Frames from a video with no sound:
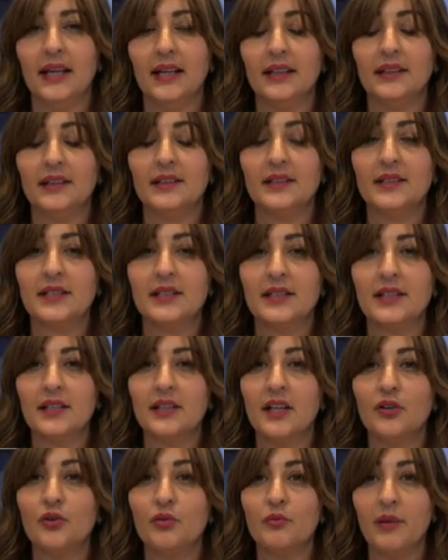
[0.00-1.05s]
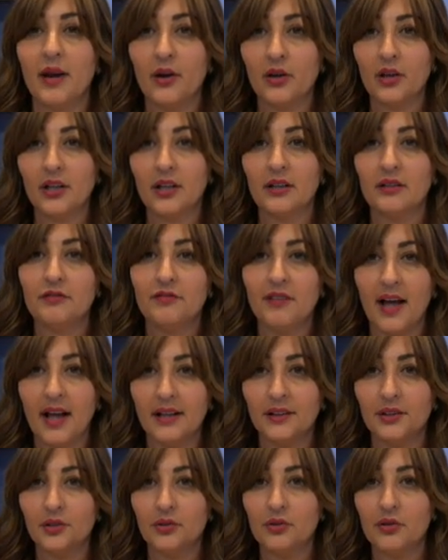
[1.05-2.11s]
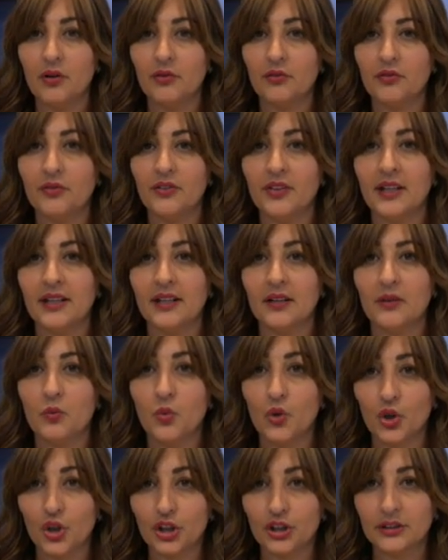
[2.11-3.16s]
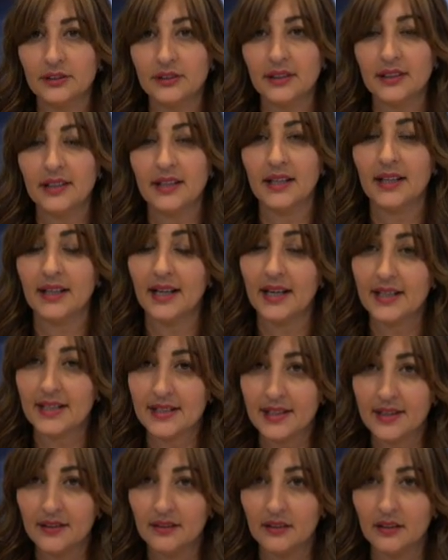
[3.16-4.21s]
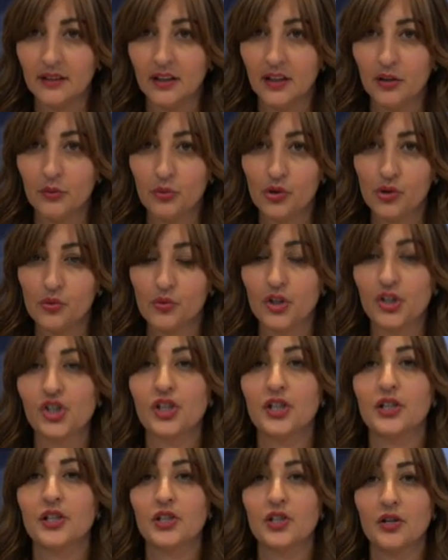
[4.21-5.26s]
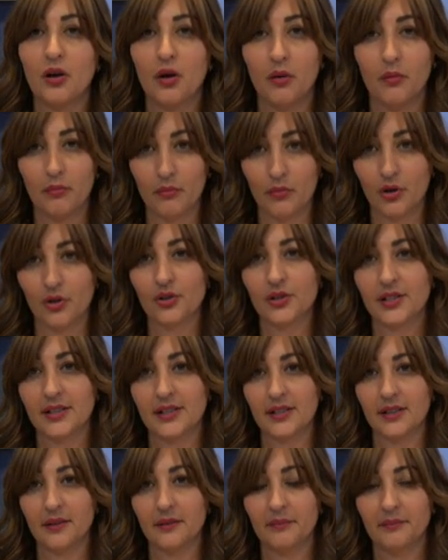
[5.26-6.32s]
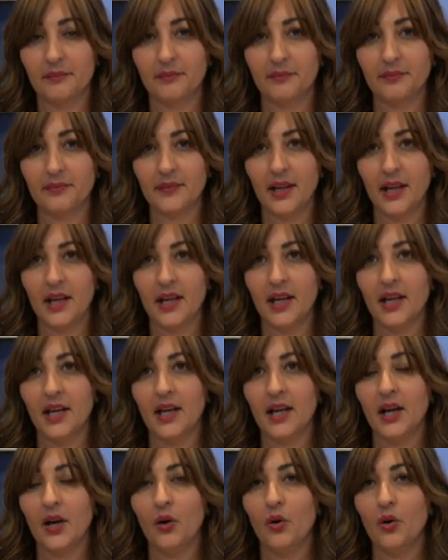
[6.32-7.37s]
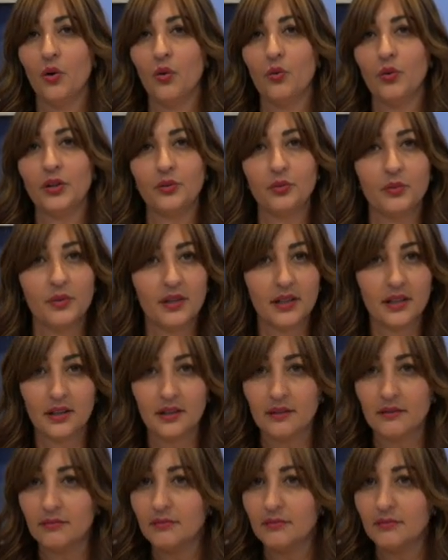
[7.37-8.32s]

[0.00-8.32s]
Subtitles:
is the numerical value of the word chesed in Hebrew, which is mercy. What we